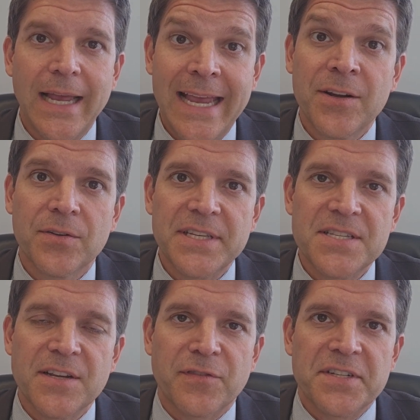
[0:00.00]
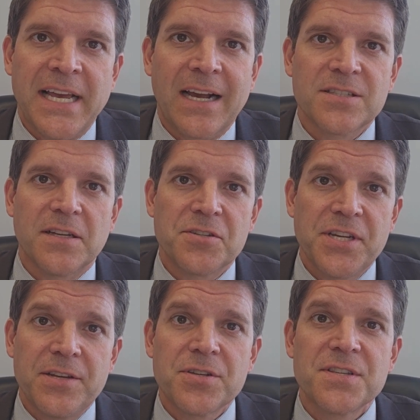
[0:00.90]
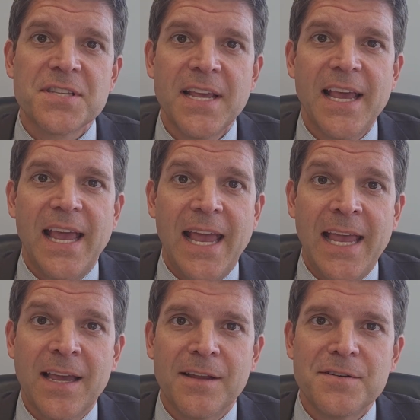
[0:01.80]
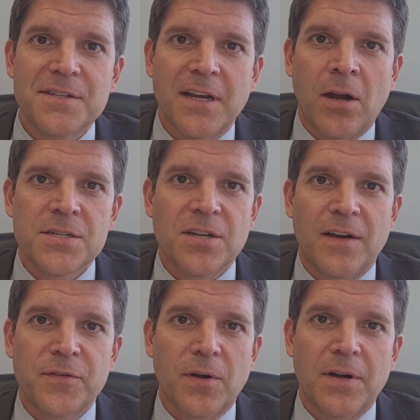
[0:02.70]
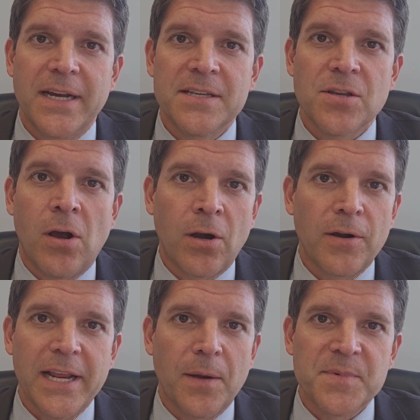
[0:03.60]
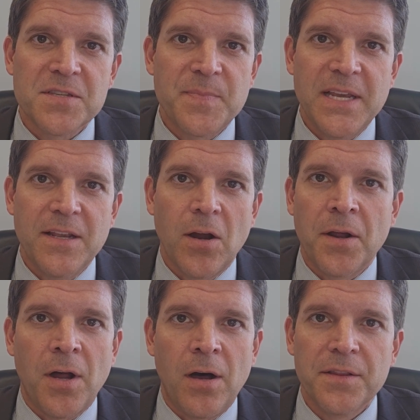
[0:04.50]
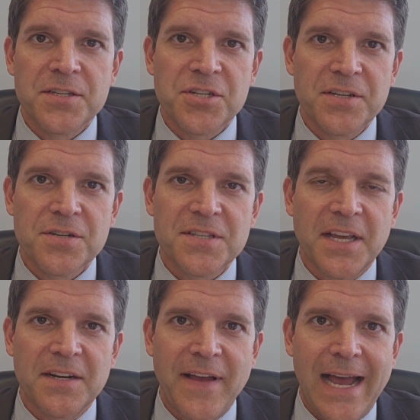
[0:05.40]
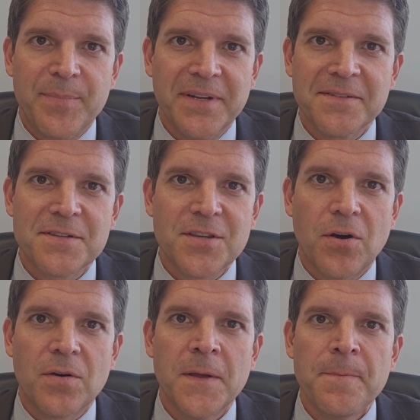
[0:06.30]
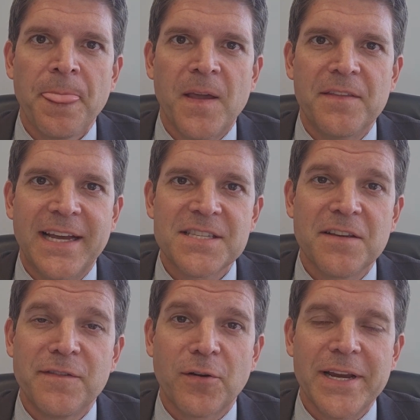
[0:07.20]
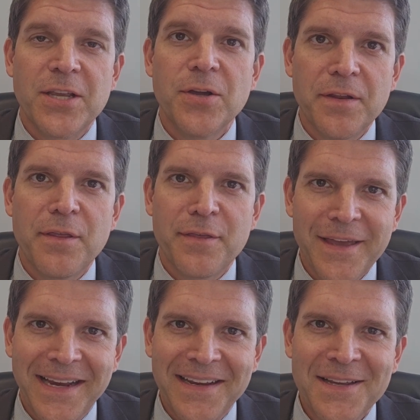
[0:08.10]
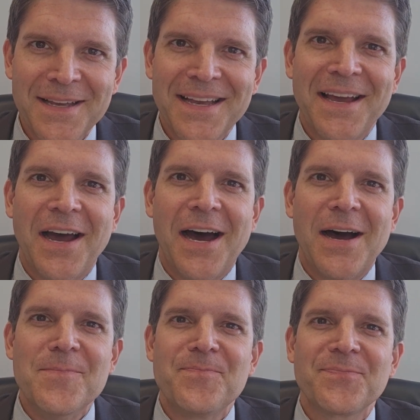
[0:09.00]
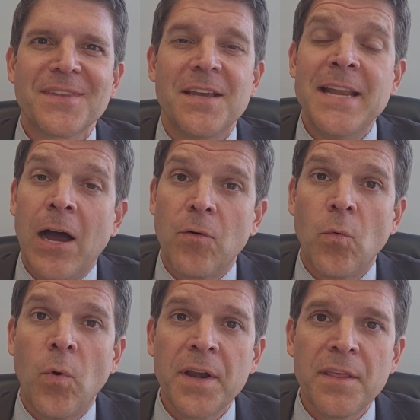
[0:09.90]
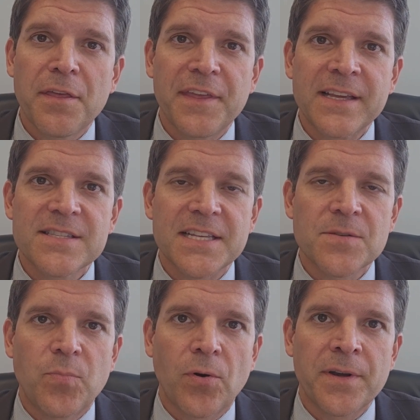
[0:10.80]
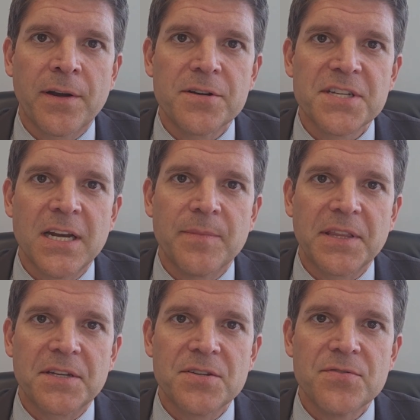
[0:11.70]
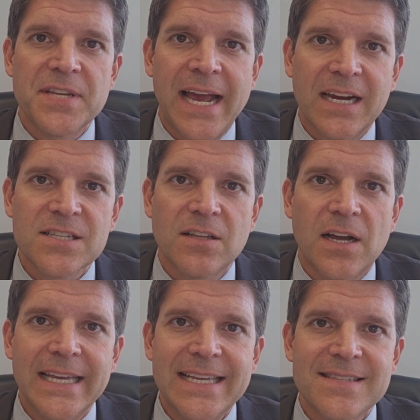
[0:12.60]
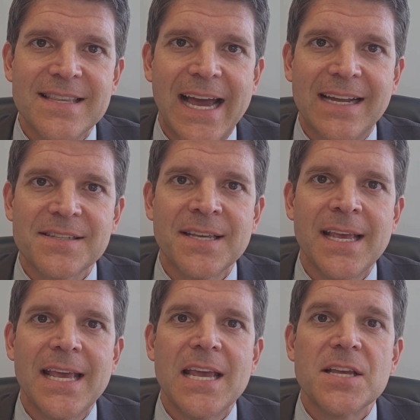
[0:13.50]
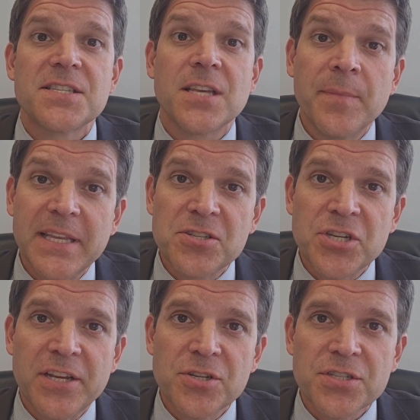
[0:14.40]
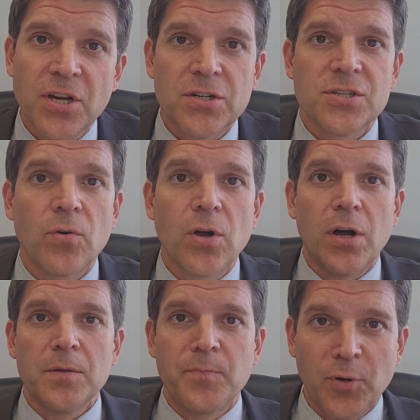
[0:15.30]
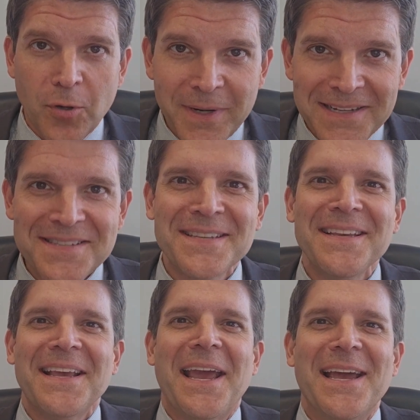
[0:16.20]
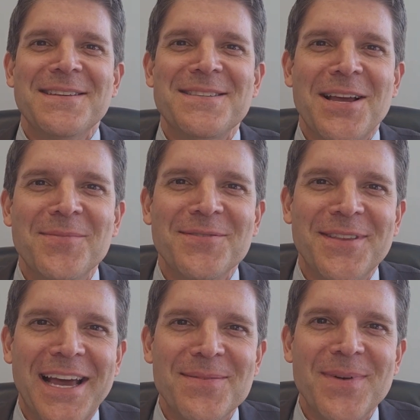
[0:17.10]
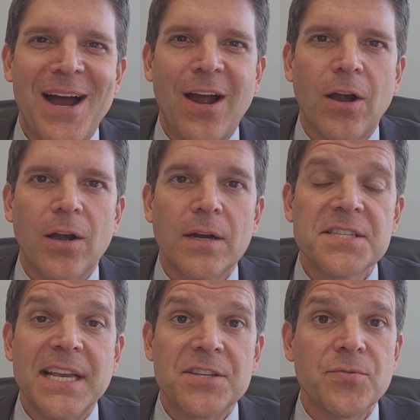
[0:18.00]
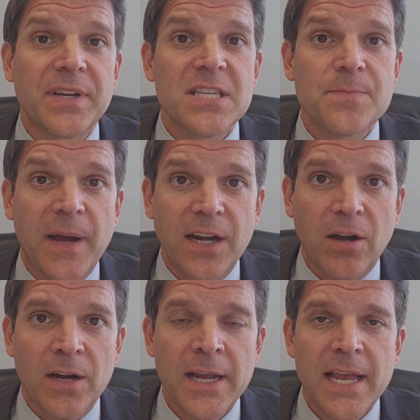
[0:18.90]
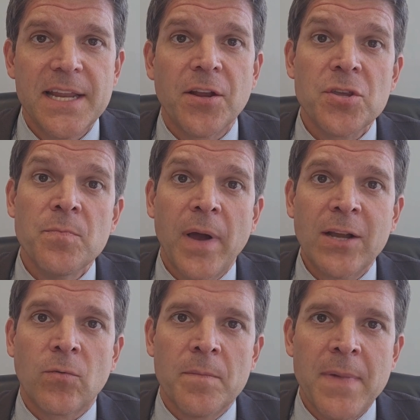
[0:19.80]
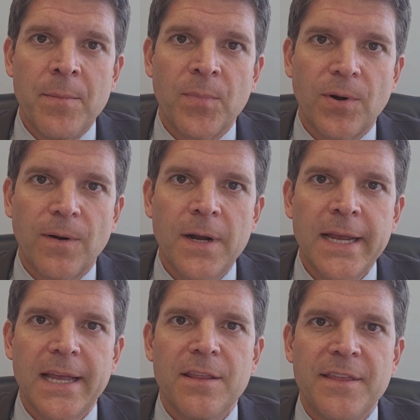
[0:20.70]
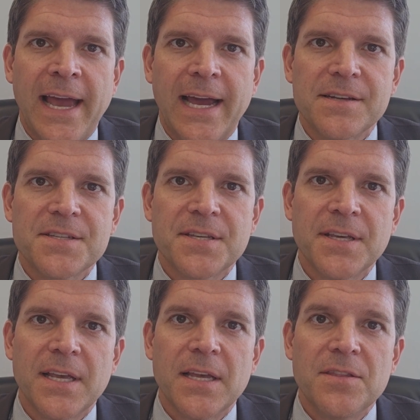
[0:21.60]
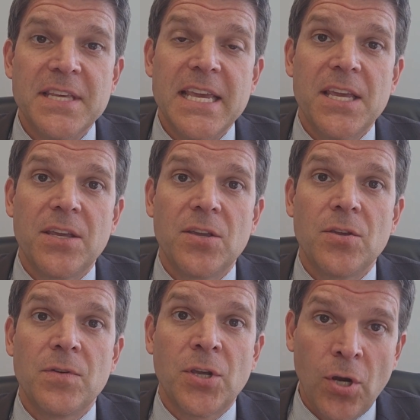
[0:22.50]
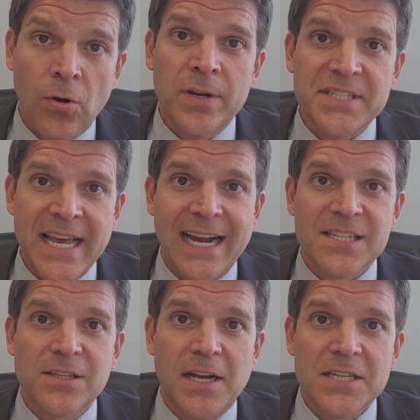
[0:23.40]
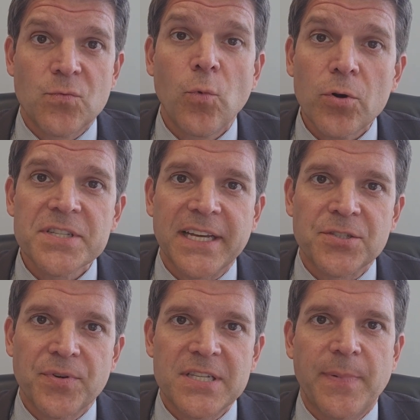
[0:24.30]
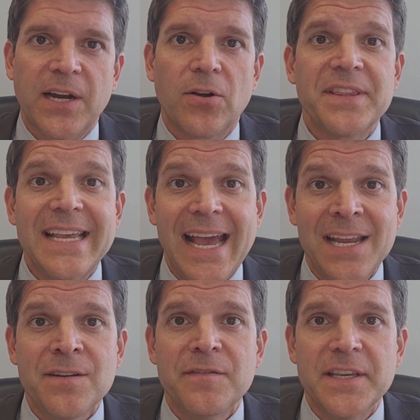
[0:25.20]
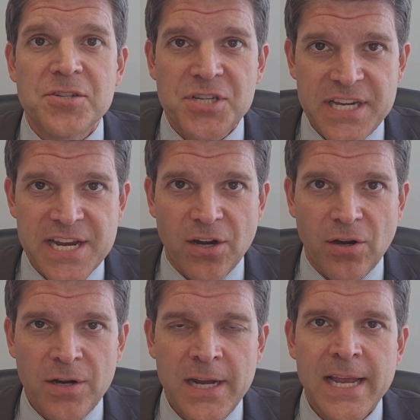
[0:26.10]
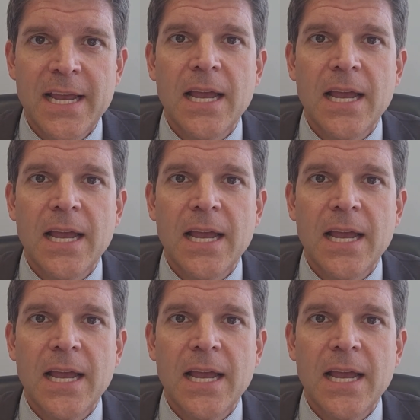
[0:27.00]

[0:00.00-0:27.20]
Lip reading: handle these different tax law changes. And our software is already up to speed on all the changes that have happened. So that's a very good thing. Now, one of the things that's important to understand about the new tax law is that some of these changes are so-called permanent and some of them are set to expire. Now, you might remember that the current tax laws were set to expire at the end of this year,